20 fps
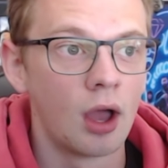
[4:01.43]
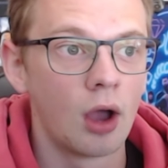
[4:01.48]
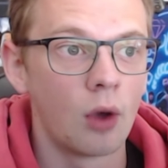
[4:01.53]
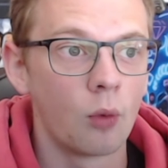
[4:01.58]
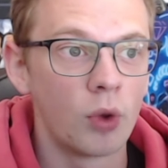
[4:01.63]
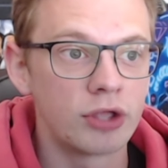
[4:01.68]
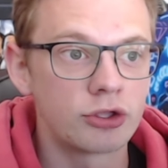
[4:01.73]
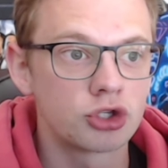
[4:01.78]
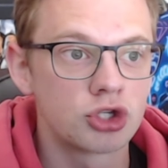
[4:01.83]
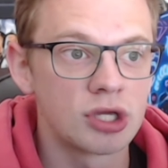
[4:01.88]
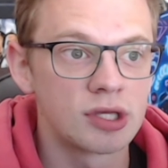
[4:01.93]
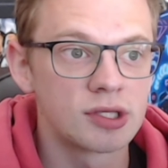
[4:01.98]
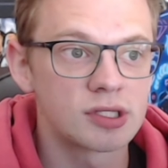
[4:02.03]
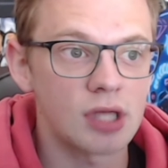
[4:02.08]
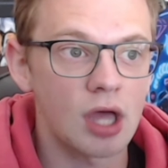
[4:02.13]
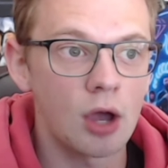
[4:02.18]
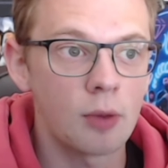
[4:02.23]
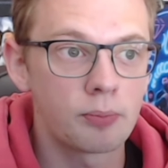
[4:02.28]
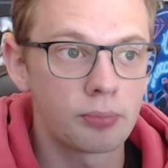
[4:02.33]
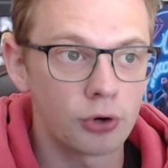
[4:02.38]
which is
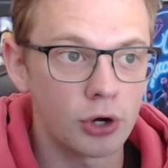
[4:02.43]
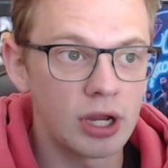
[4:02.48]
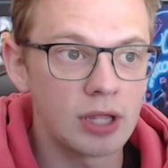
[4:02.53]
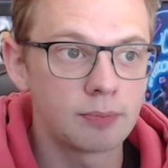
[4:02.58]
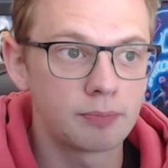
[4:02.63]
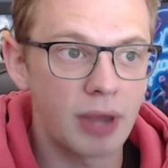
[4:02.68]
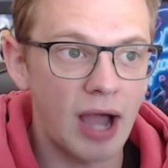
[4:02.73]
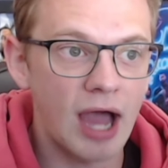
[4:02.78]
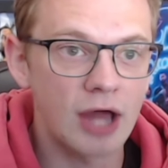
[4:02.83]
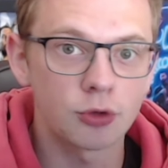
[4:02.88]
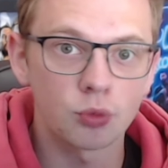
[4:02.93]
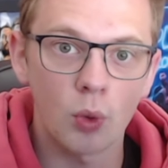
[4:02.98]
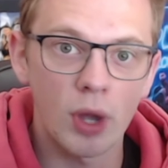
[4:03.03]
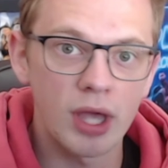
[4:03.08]
a pretty bad way